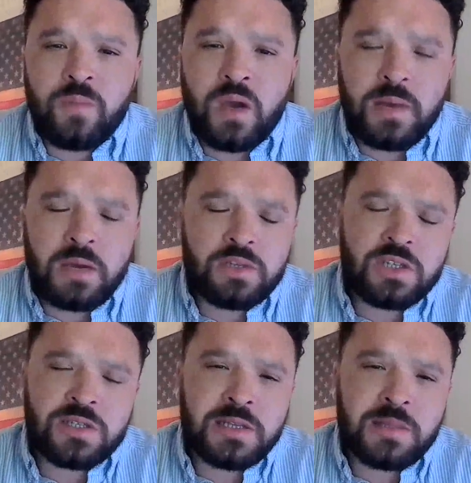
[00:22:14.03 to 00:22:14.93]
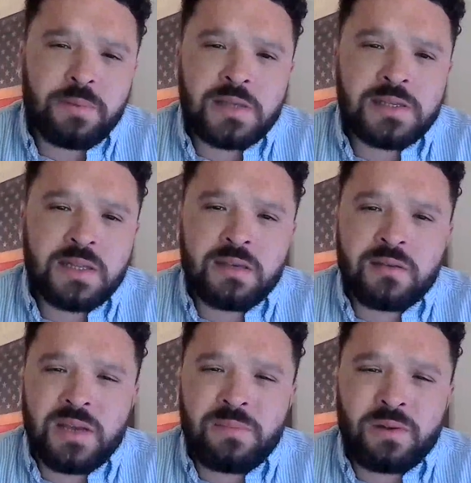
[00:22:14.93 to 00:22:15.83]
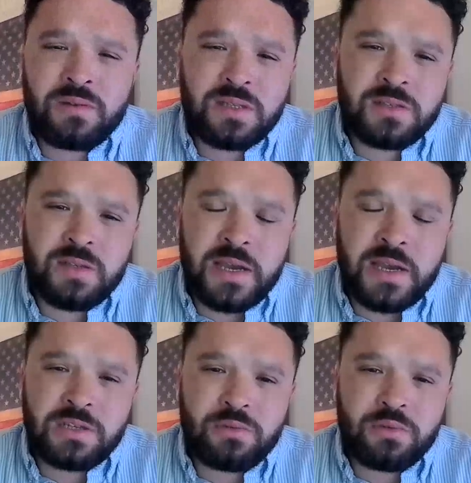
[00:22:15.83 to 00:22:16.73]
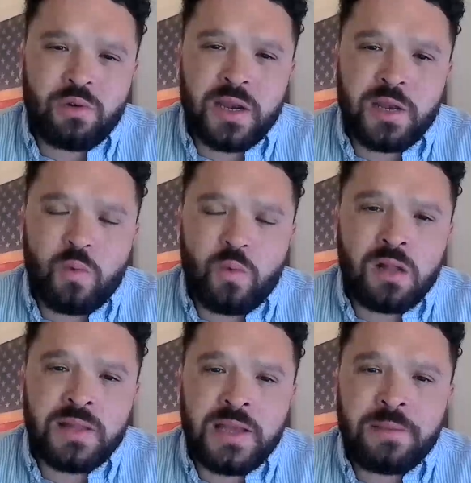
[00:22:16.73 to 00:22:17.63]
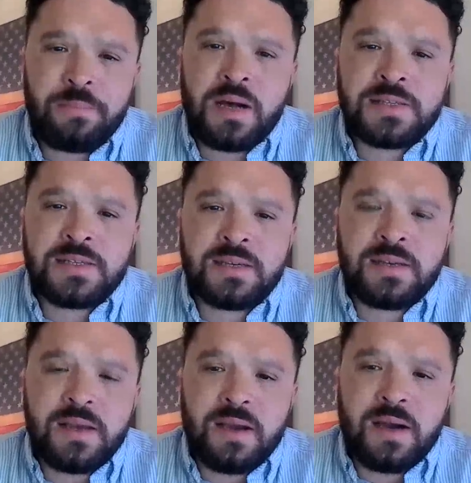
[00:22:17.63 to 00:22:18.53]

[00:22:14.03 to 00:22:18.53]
I was just at the plaza the other day. Burlington's actually doing quite well in that plaza.